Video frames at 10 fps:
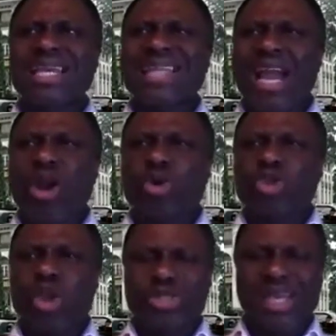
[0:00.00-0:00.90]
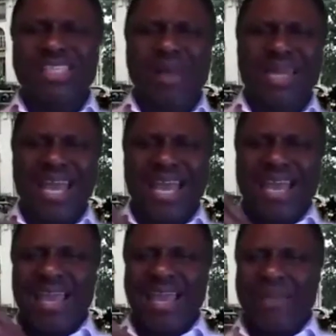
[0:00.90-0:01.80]
then consultancy, but
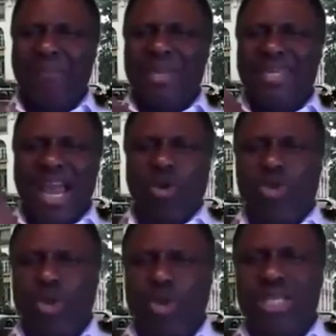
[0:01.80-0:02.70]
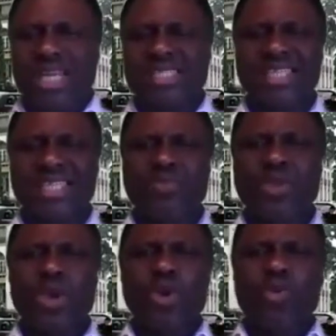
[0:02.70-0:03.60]
then media consultancy them
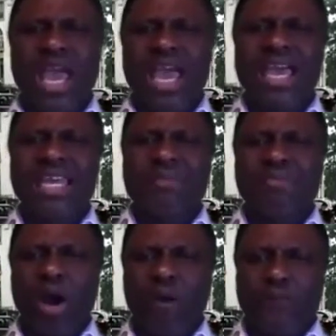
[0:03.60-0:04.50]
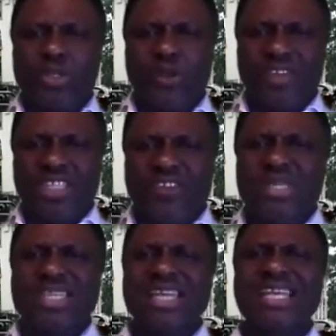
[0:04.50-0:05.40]
where the office of the chief
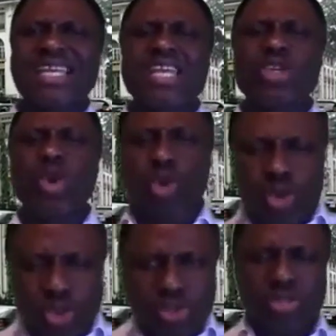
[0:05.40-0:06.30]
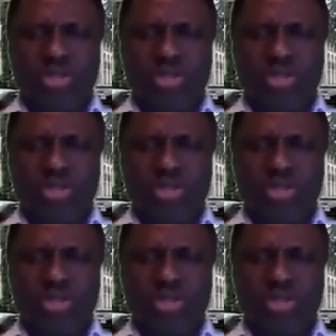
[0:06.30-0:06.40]
minister say they use